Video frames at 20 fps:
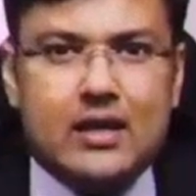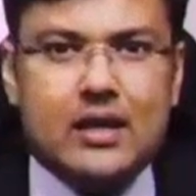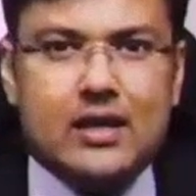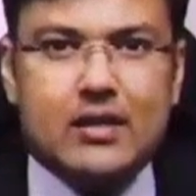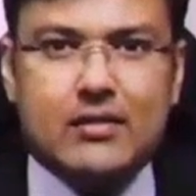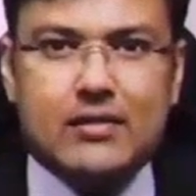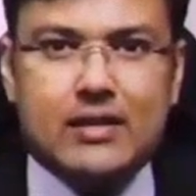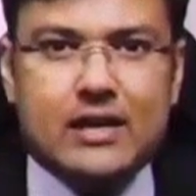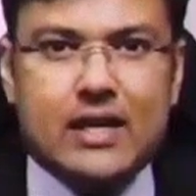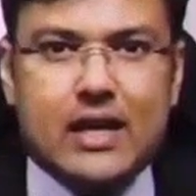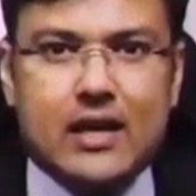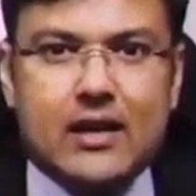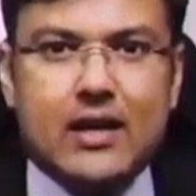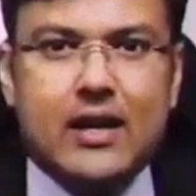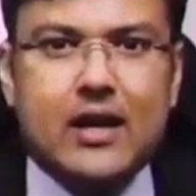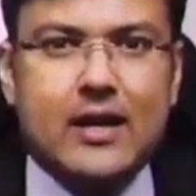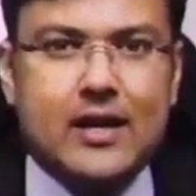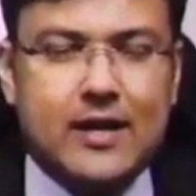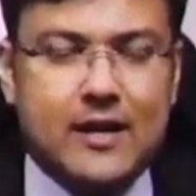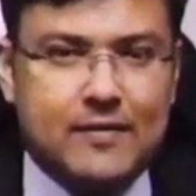which are
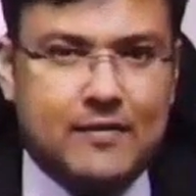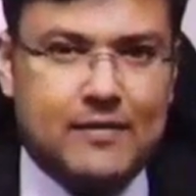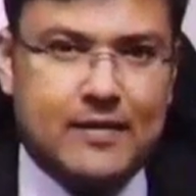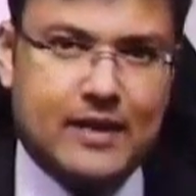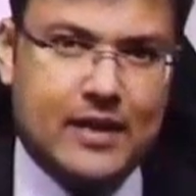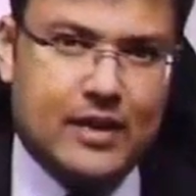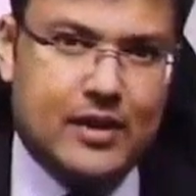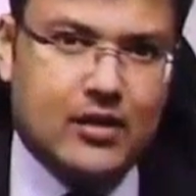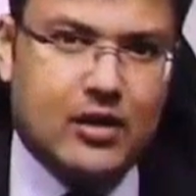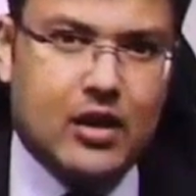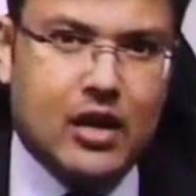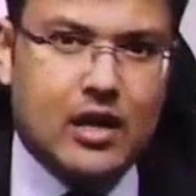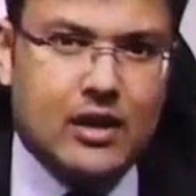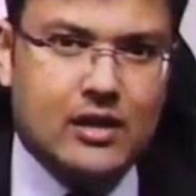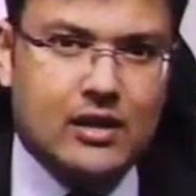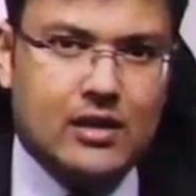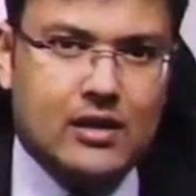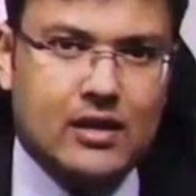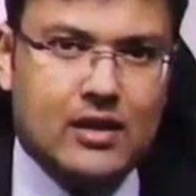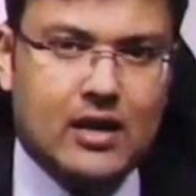definite
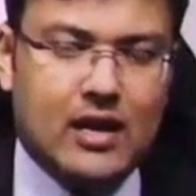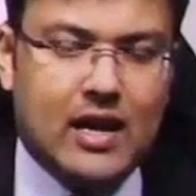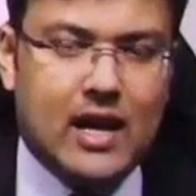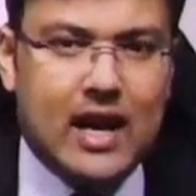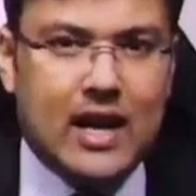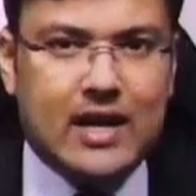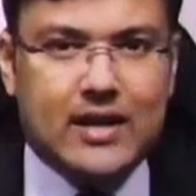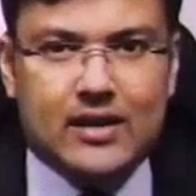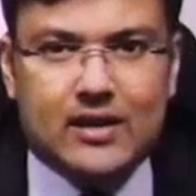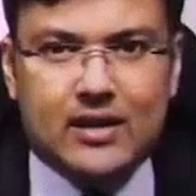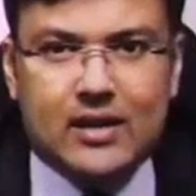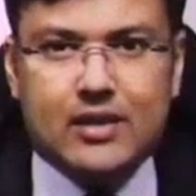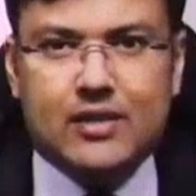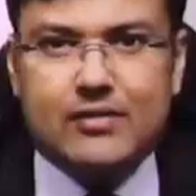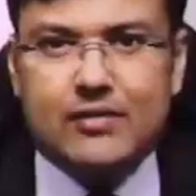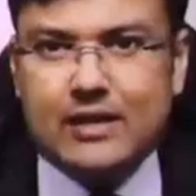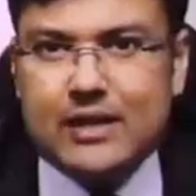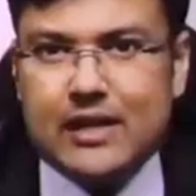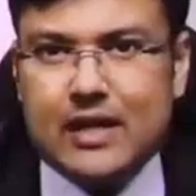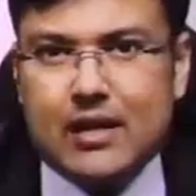cause and drugs
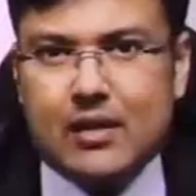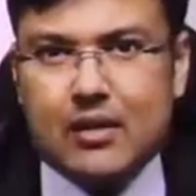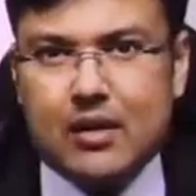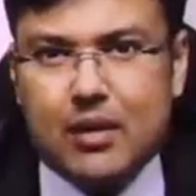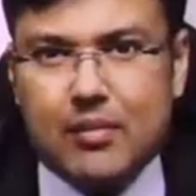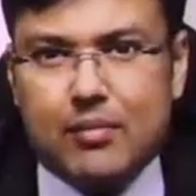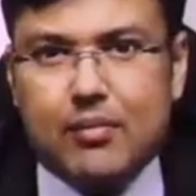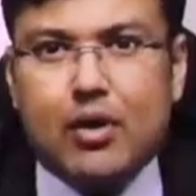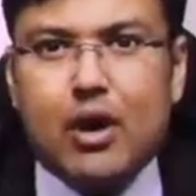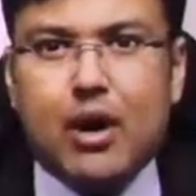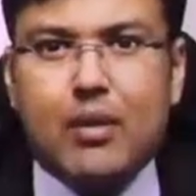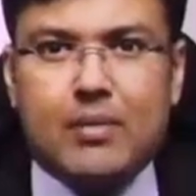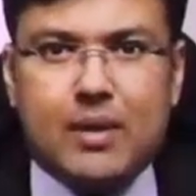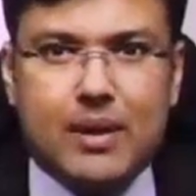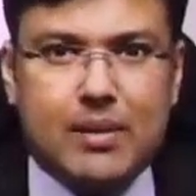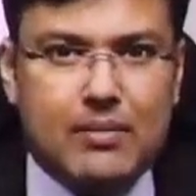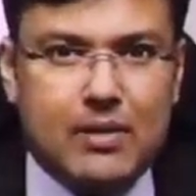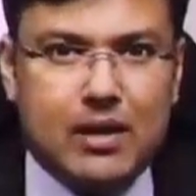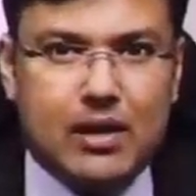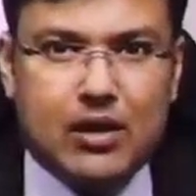which are
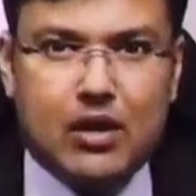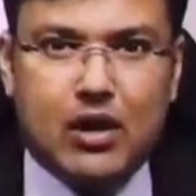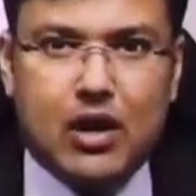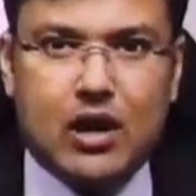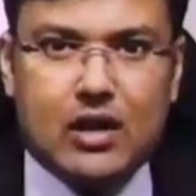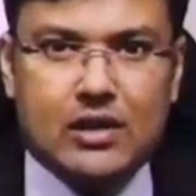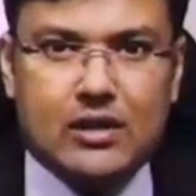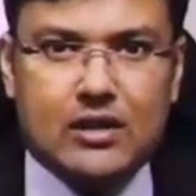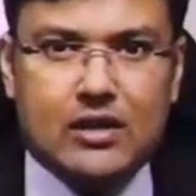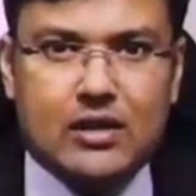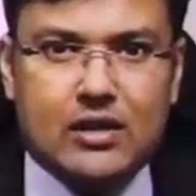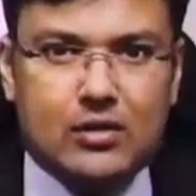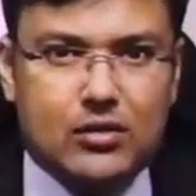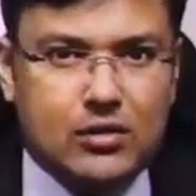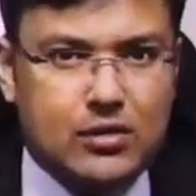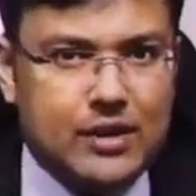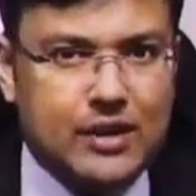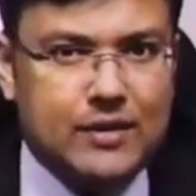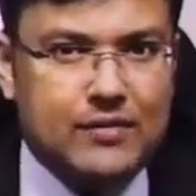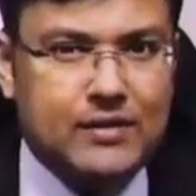probable cause. So
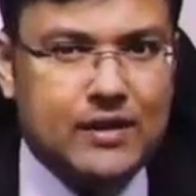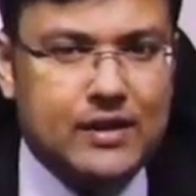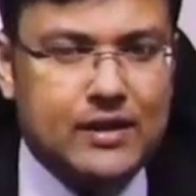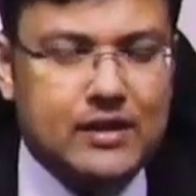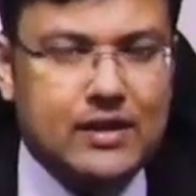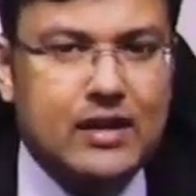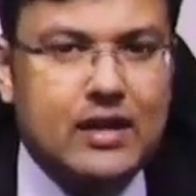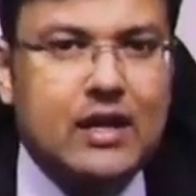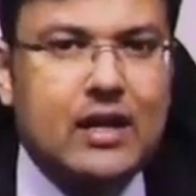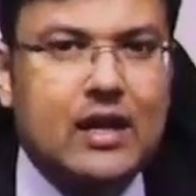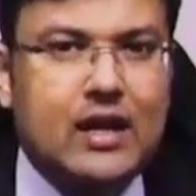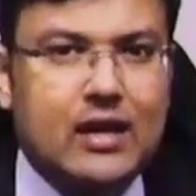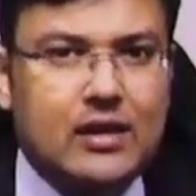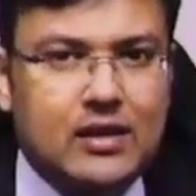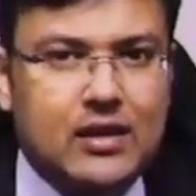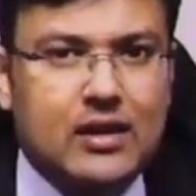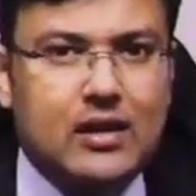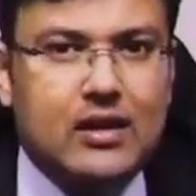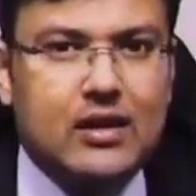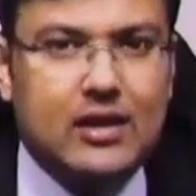see first
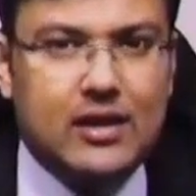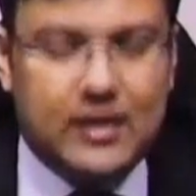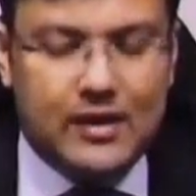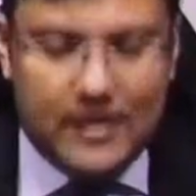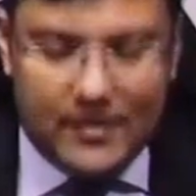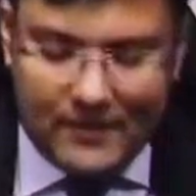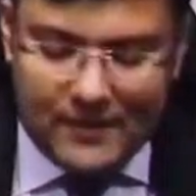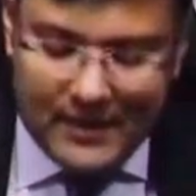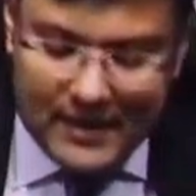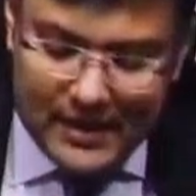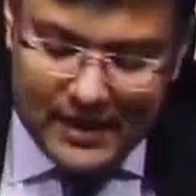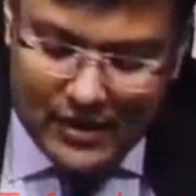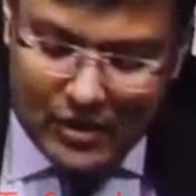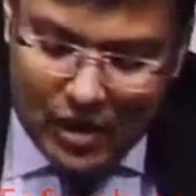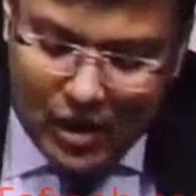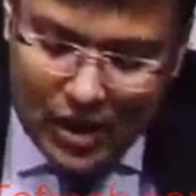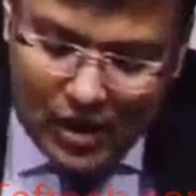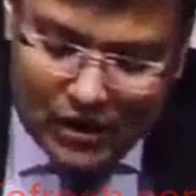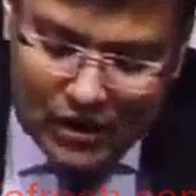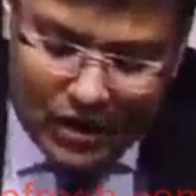the definite
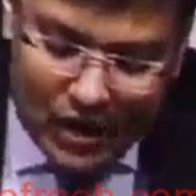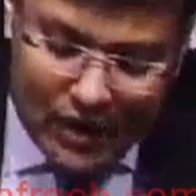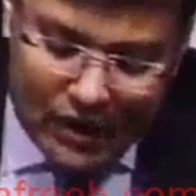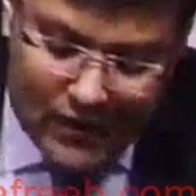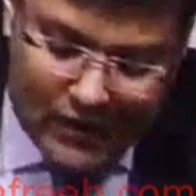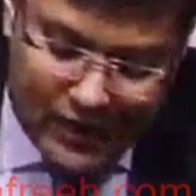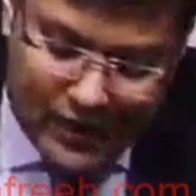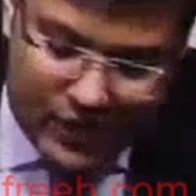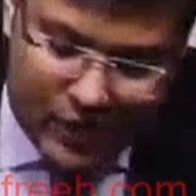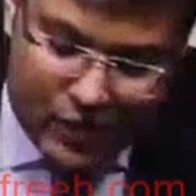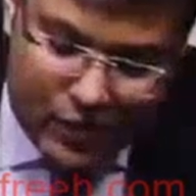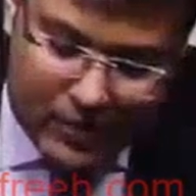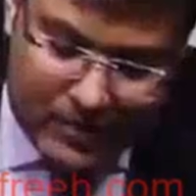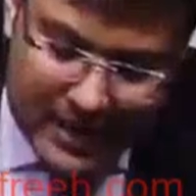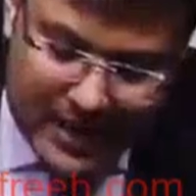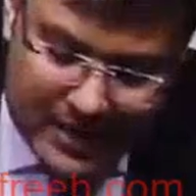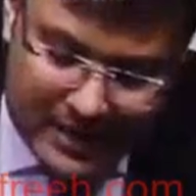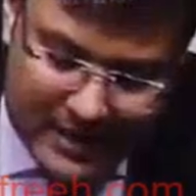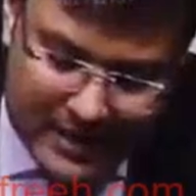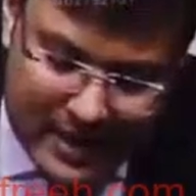cause of acute
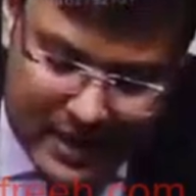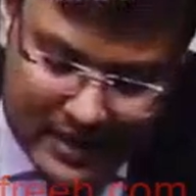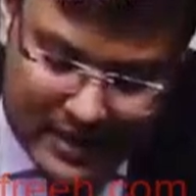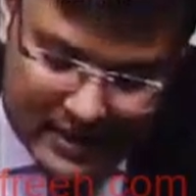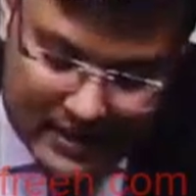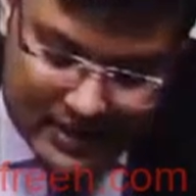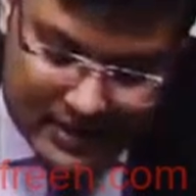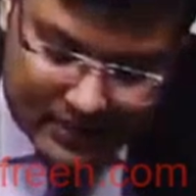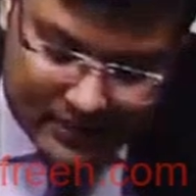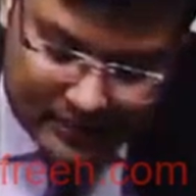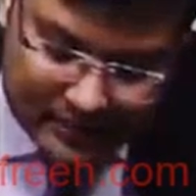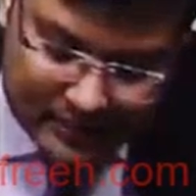pancreatitis.